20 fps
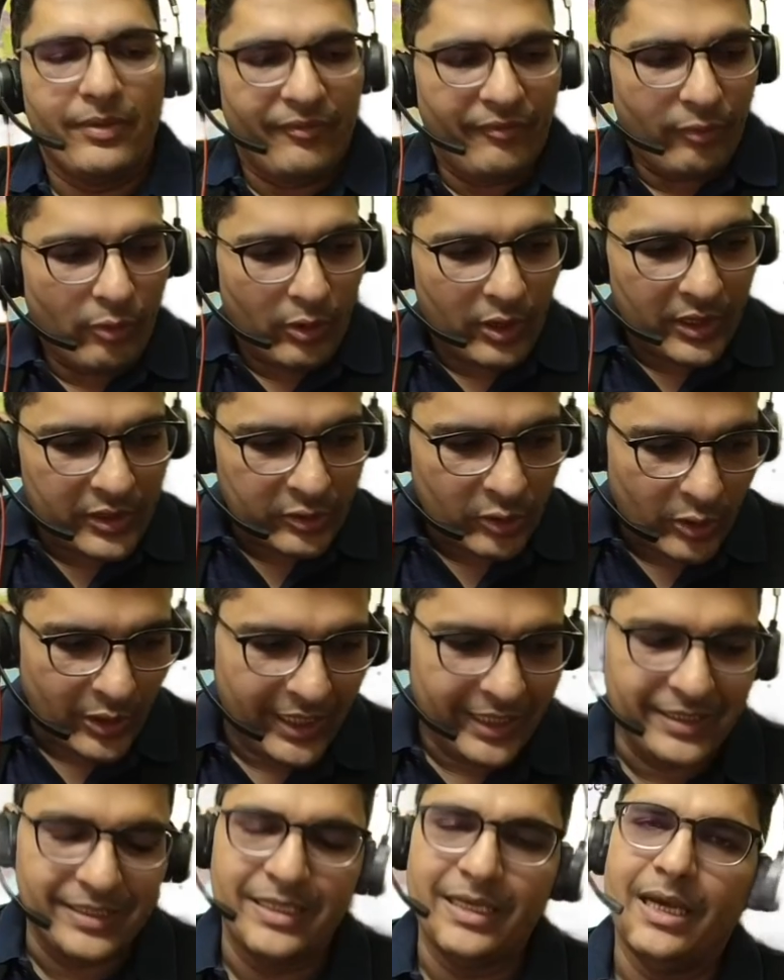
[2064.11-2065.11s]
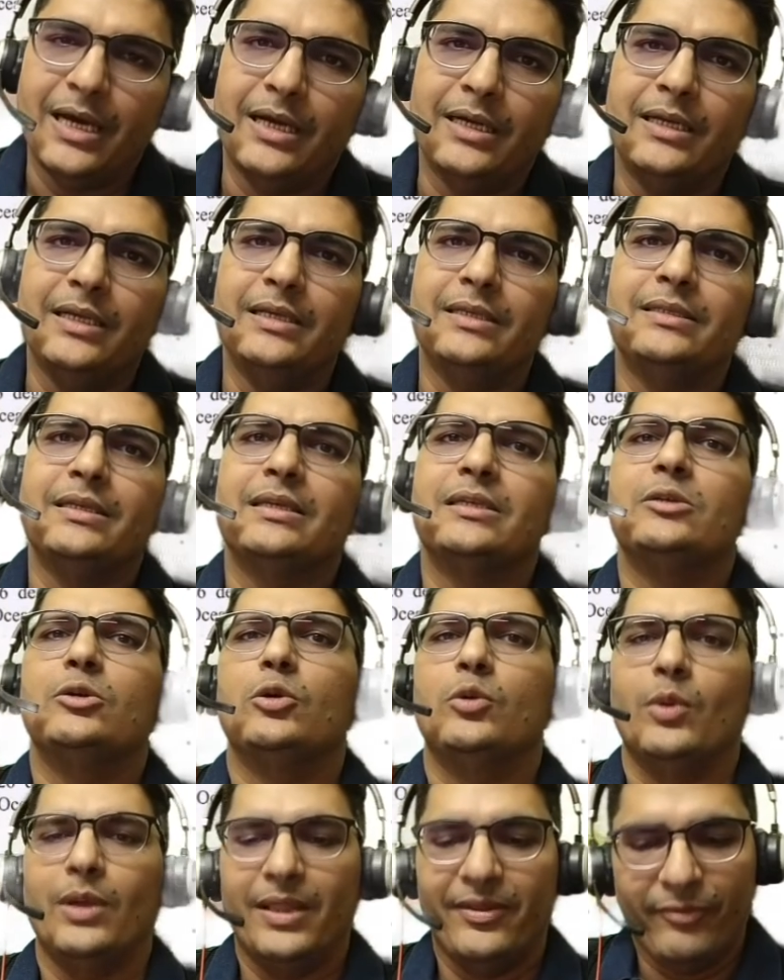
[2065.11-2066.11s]
Focus on NCRT 6 to
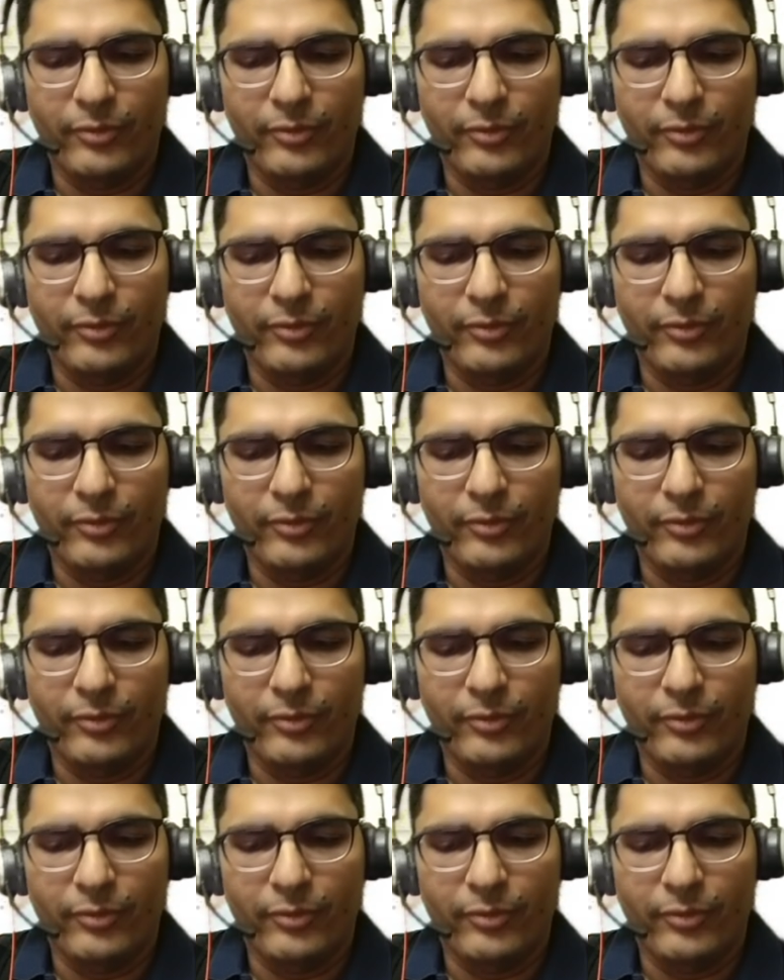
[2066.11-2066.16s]
12.